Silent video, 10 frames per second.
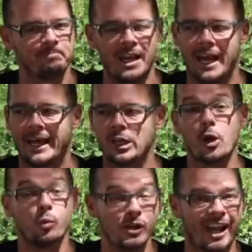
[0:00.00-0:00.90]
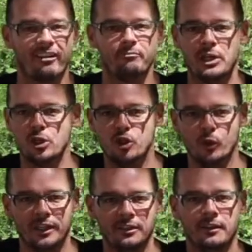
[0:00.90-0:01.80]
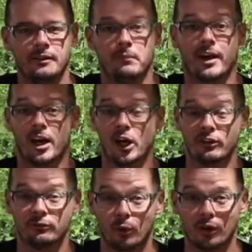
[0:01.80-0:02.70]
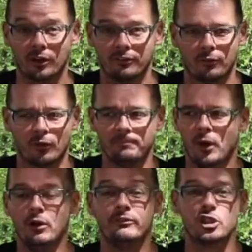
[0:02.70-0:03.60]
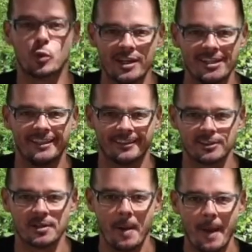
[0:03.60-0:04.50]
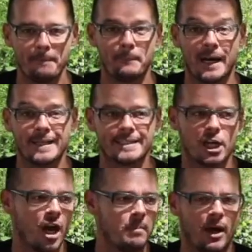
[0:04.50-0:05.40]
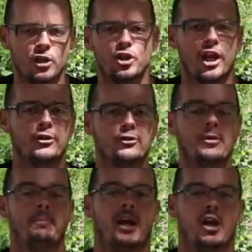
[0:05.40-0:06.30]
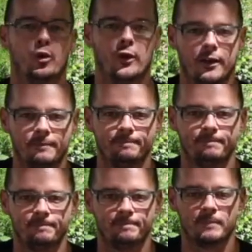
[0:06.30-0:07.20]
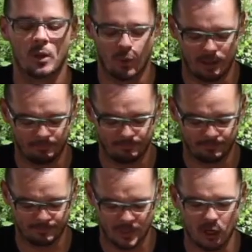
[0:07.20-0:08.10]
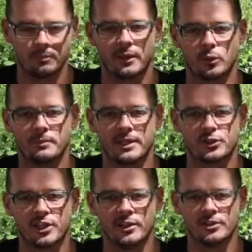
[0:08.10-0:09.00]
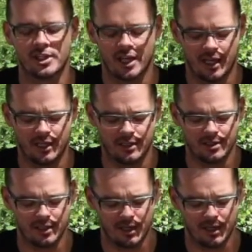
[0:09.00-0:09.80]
And I will have been doing my kind of work for over 20 years by the time I change my career. Well, I hope that all makes sense, and